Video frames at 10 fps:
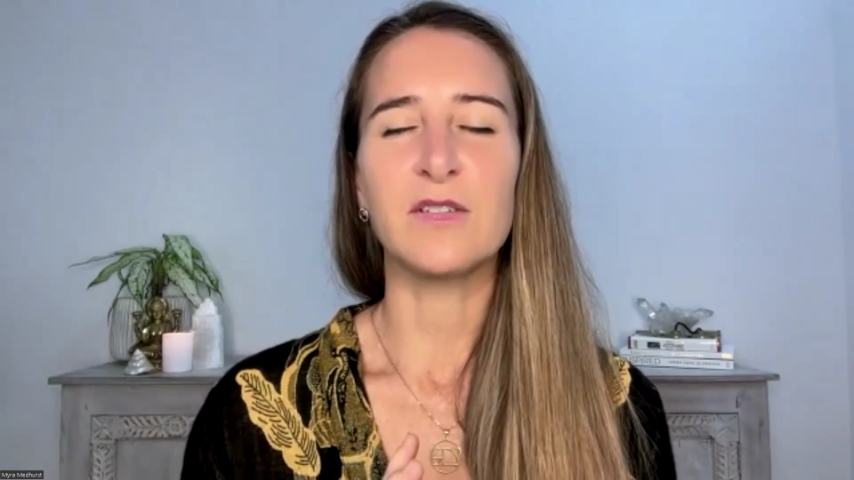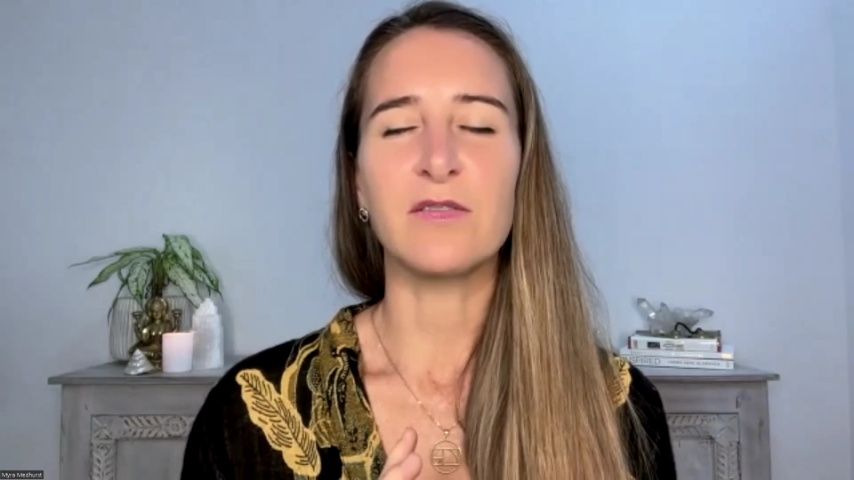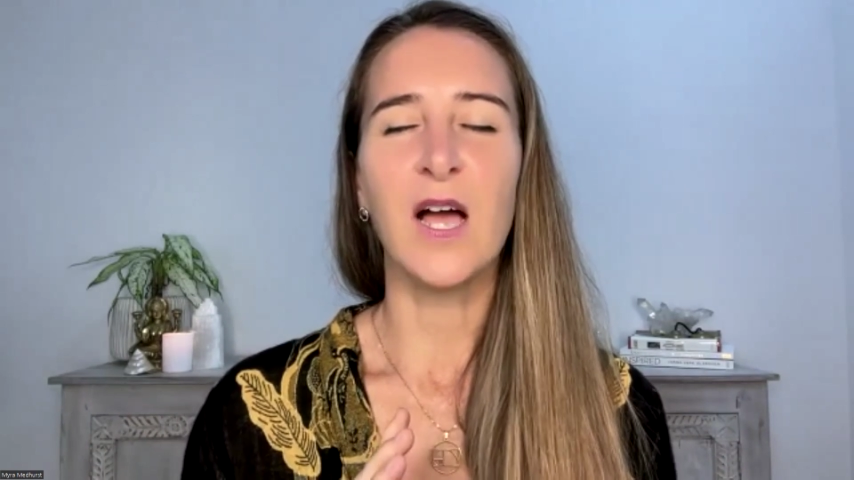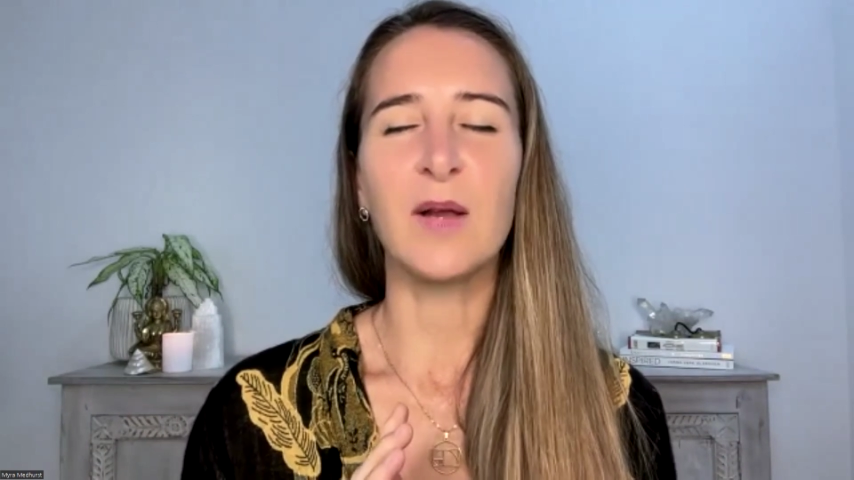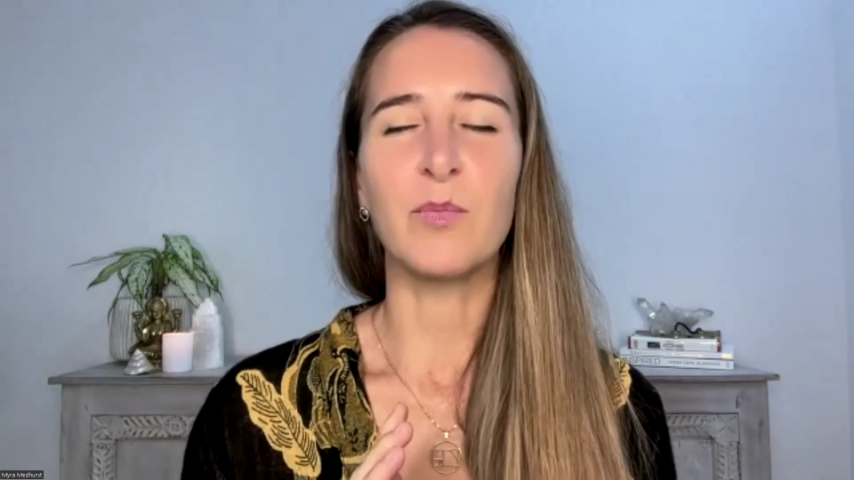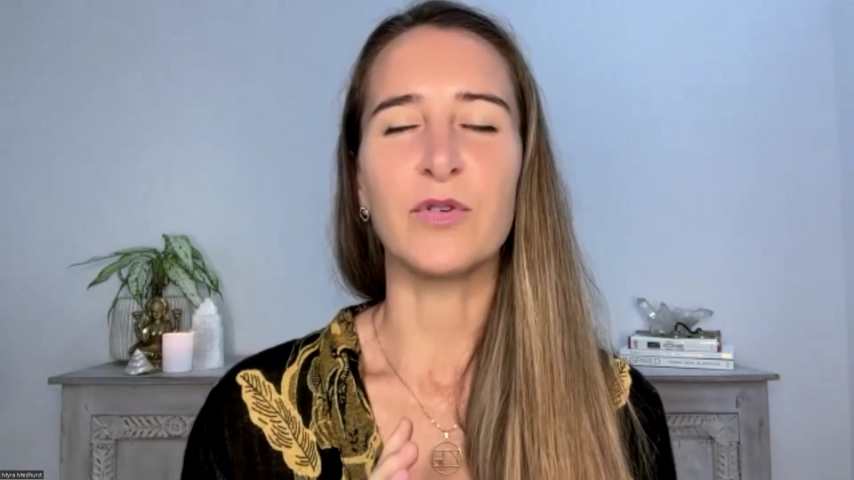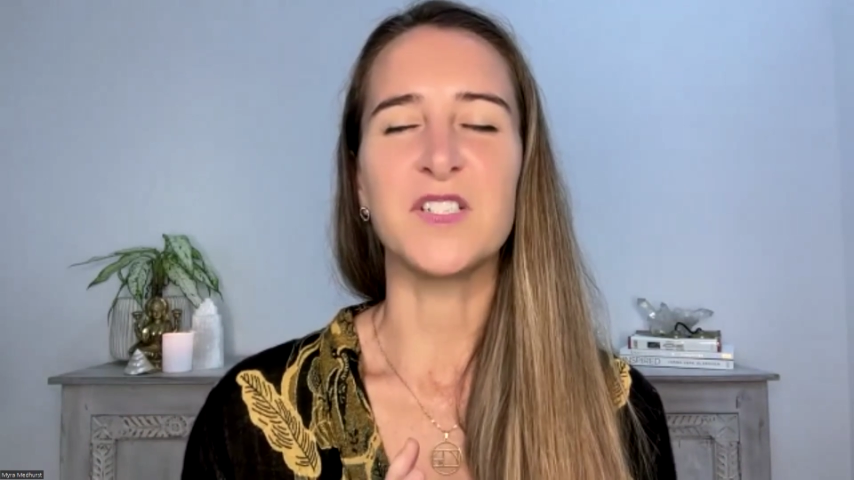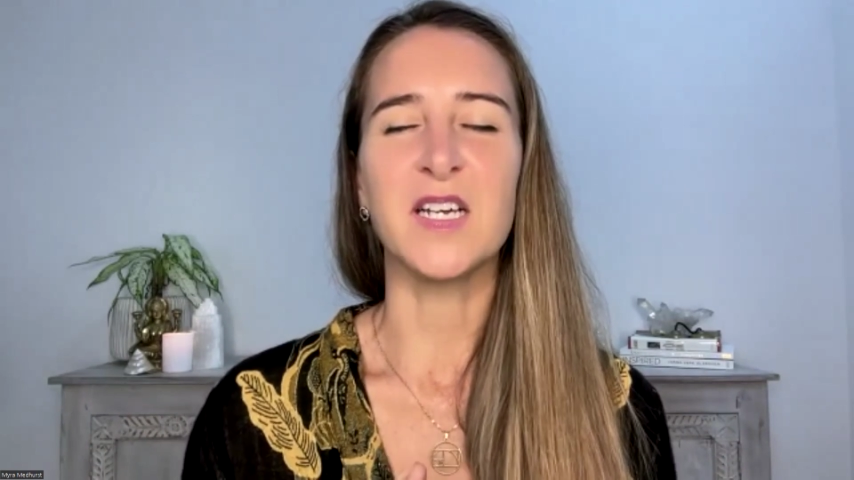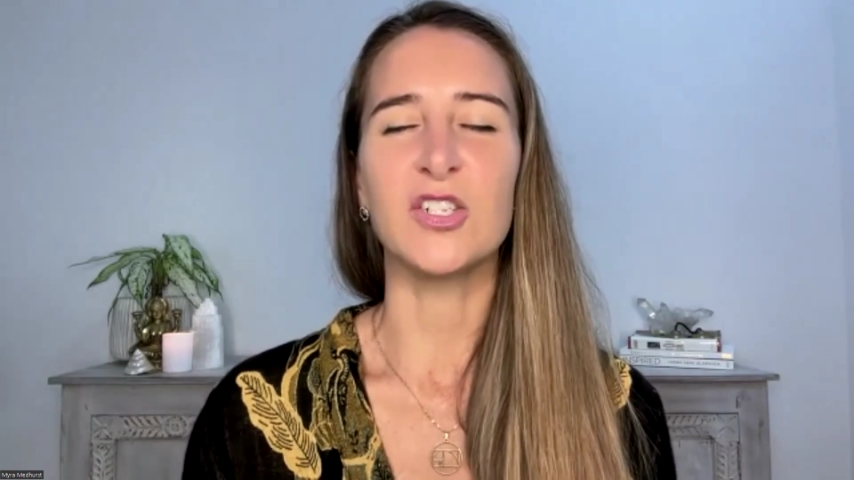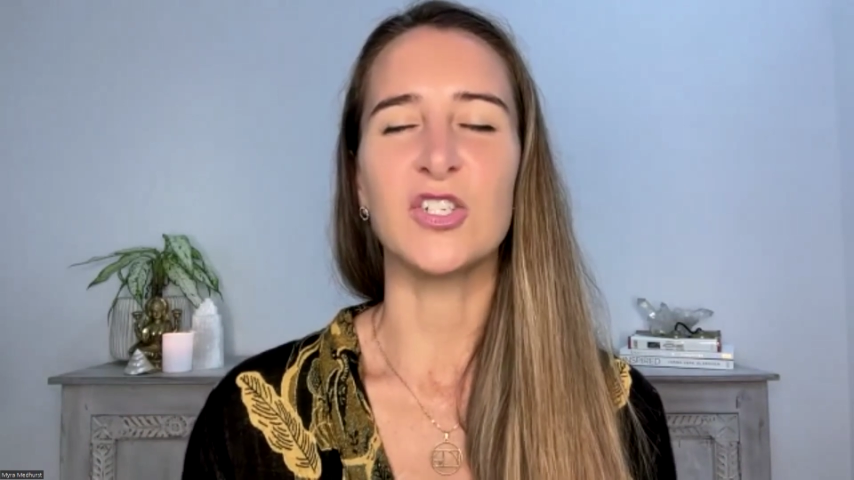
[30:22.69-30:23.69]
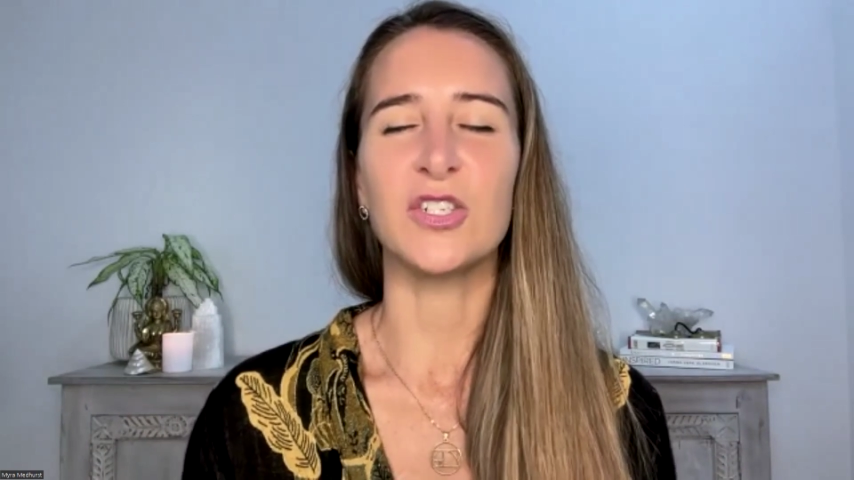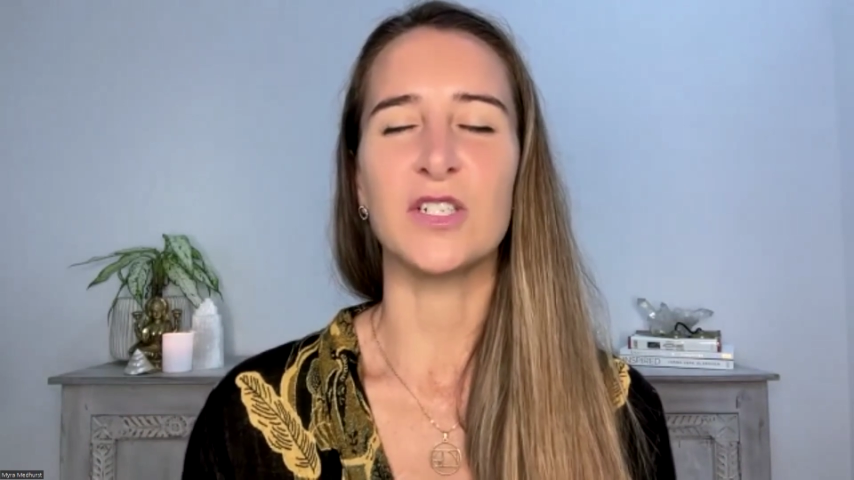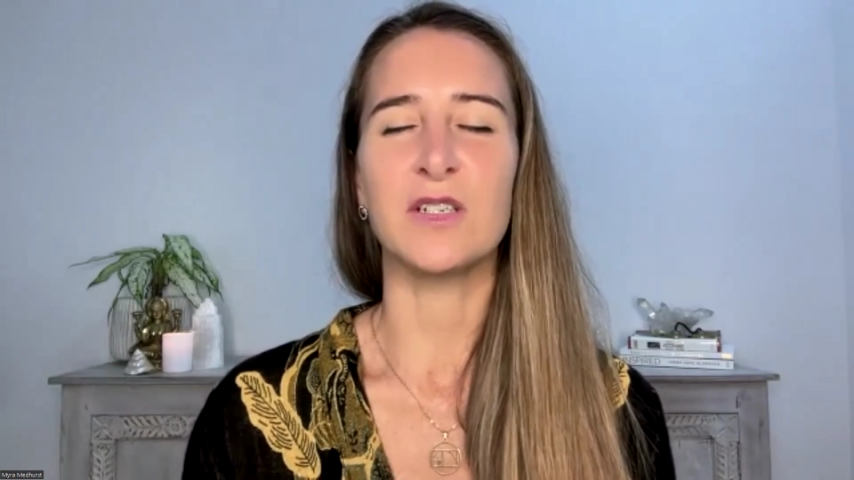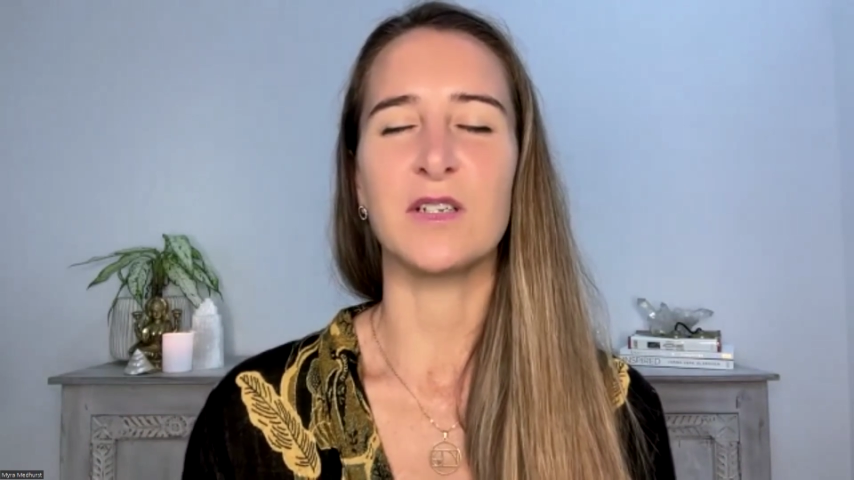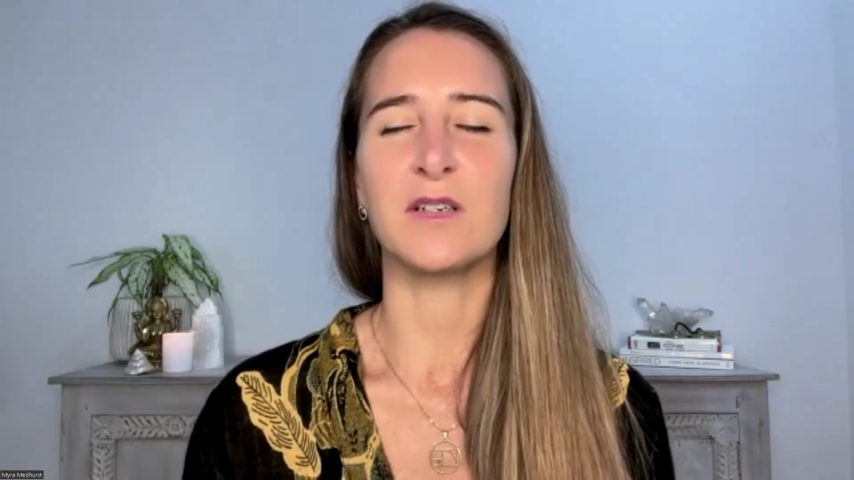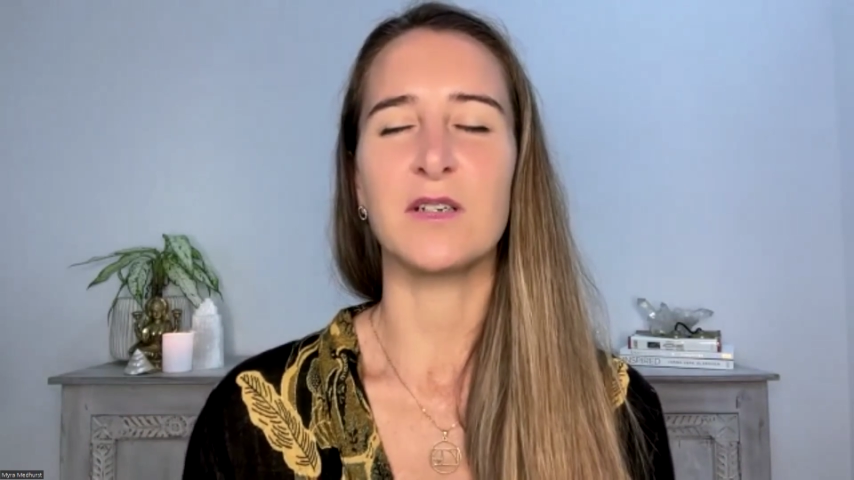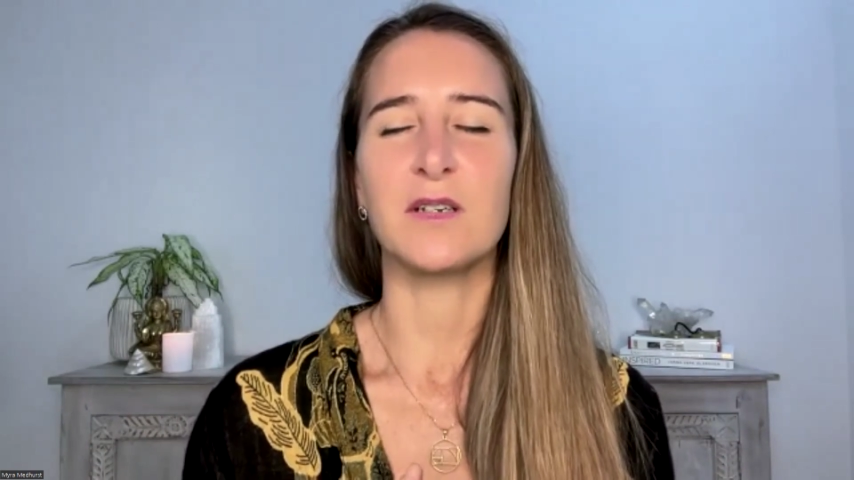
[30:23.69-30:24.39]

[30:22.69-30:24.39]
divine protection